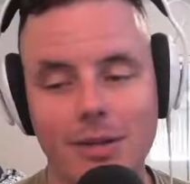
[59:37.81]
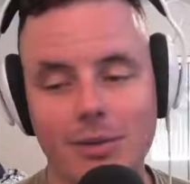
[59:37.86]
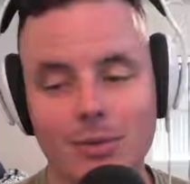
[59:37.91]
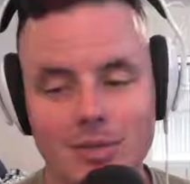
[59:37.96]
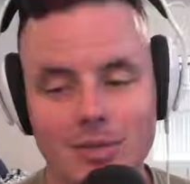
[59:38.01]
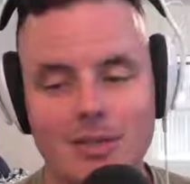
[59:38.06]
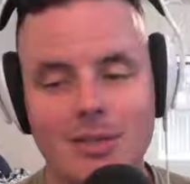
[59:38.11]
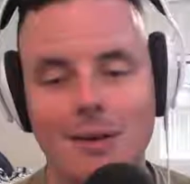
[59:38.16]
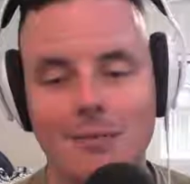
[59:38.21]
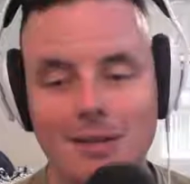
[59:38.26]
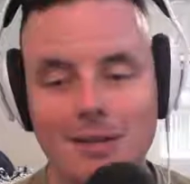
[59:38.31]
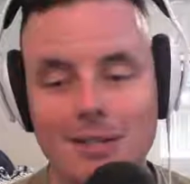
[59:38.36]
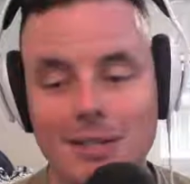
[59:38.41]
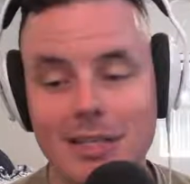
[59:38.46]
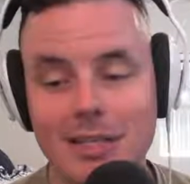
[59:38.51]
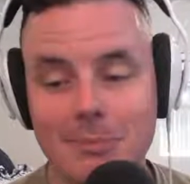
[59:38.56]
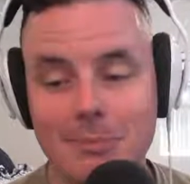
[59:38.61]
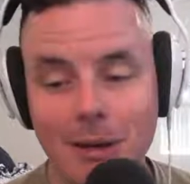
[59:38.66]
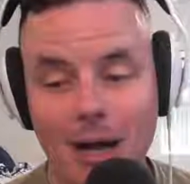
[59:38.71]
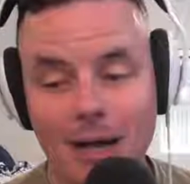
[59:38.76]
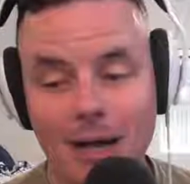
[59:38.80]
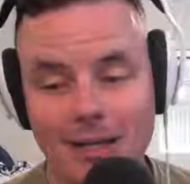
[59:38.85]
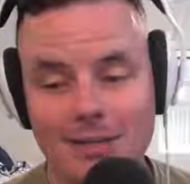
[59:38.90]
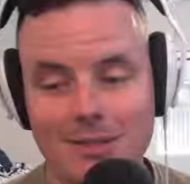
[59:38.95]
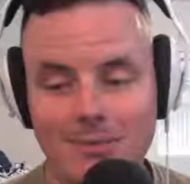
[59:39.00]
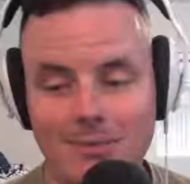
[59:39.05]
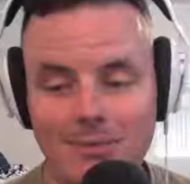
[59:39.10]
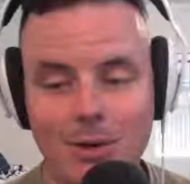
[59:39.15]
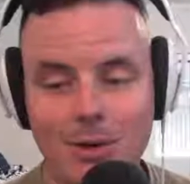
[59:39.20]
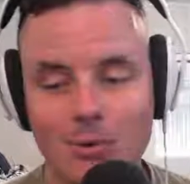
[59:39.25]
stuff that's in his
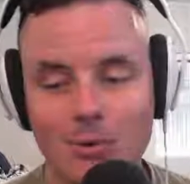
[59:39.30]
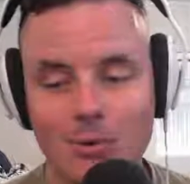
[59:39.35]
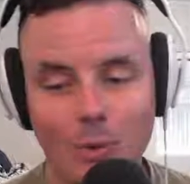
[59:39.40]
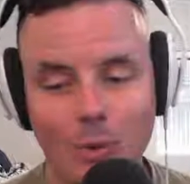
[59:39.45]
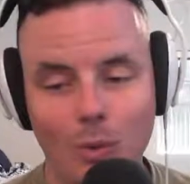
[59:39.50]
pockets, phone,